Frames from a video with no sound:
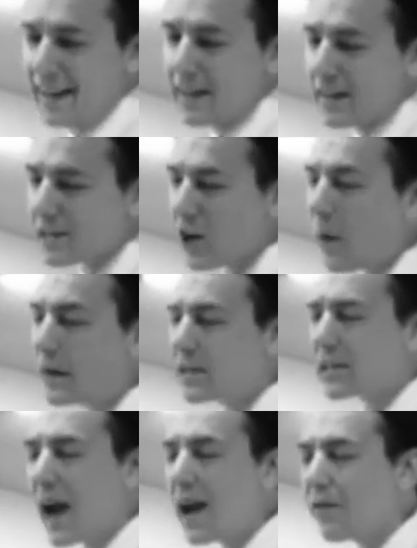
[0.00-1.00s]
So
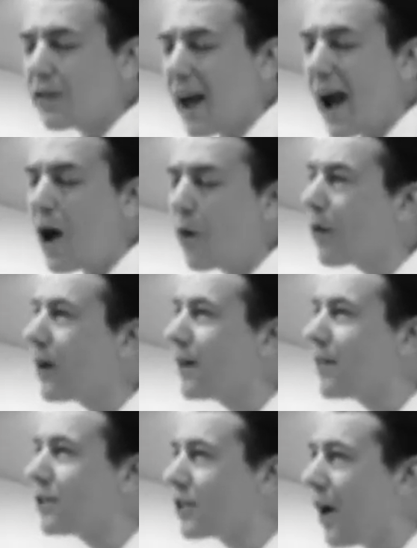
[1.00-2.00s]
instead of cowering
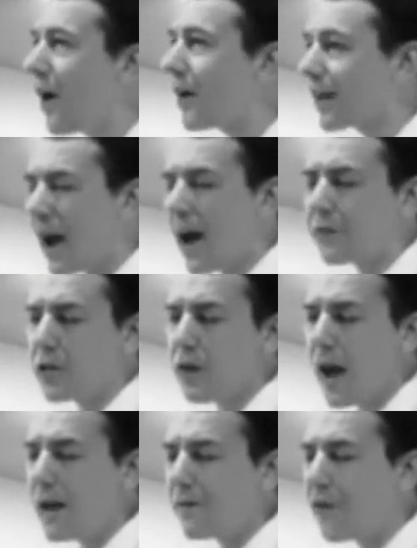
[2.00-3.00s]
in the dark after
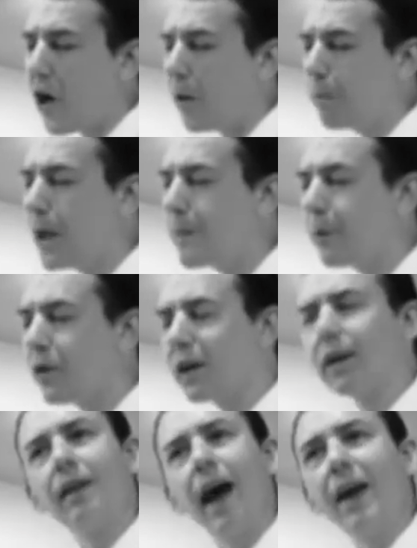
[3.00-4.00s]
nightfall, people
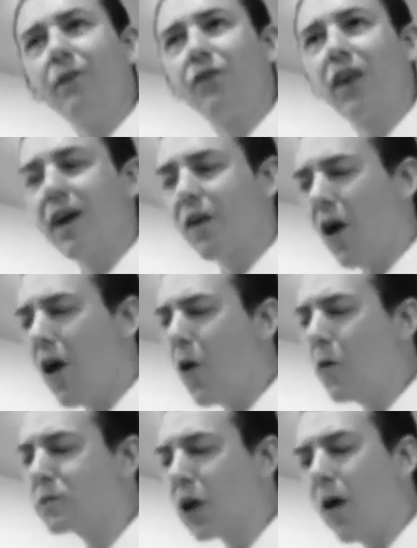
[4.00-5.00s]
could light their
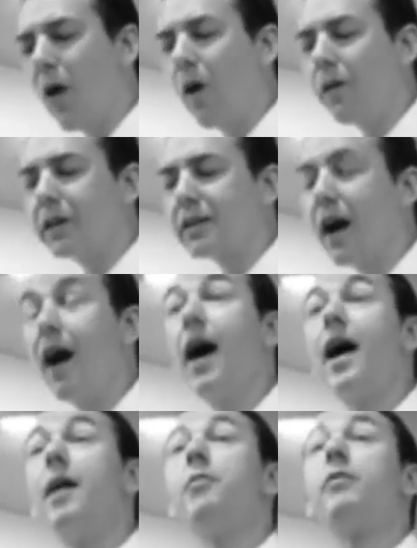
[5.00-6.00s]
homes all the time.